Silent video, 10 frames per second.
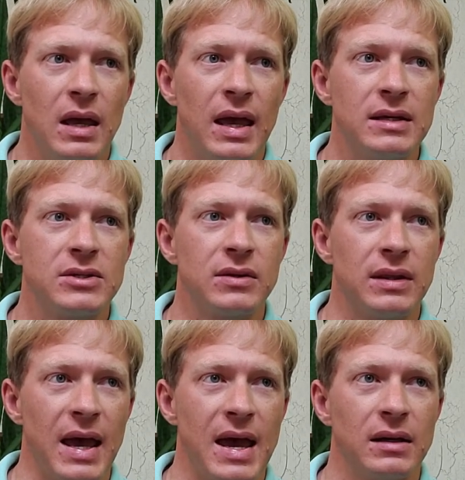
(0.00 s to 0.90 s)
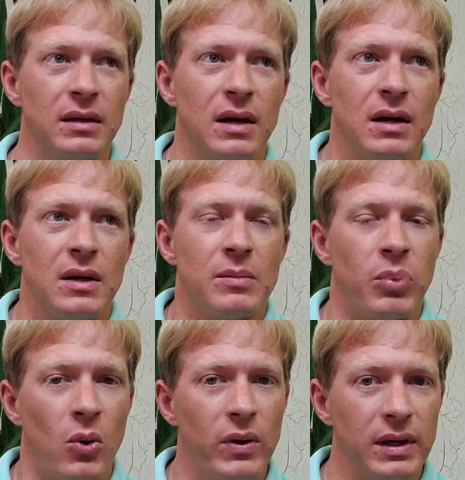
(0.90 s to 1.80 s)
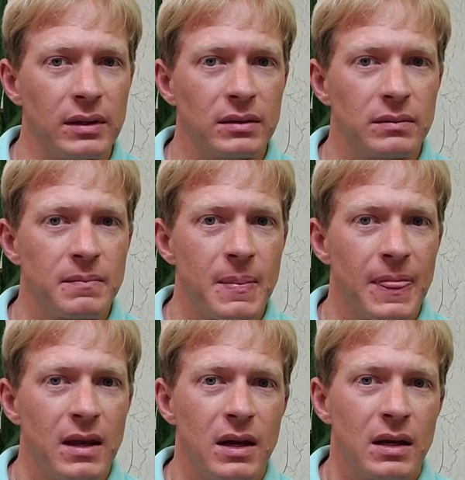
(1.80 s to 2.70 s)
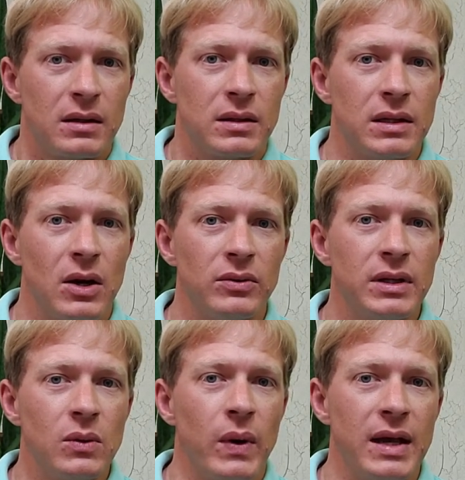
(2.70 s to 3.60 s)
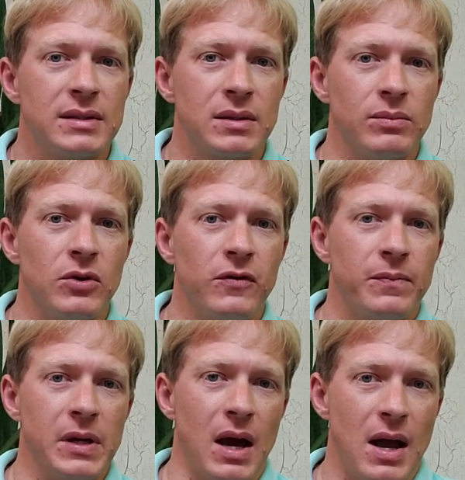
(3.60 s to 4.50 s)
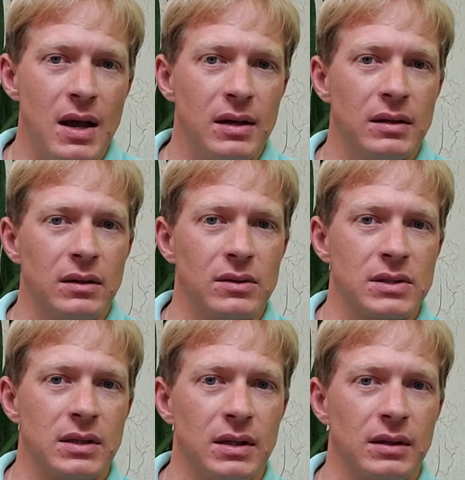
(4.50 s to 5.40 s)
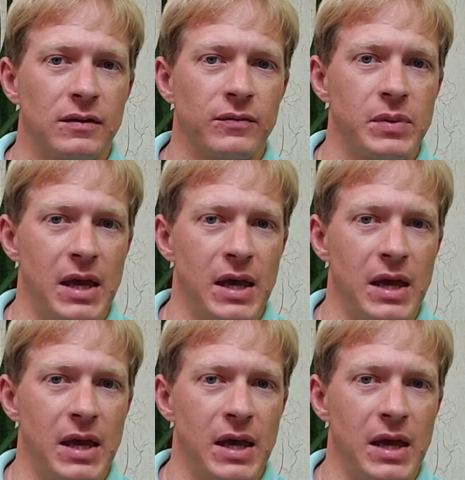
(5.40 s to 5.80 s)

And to that point, the only way to move beyond those addictive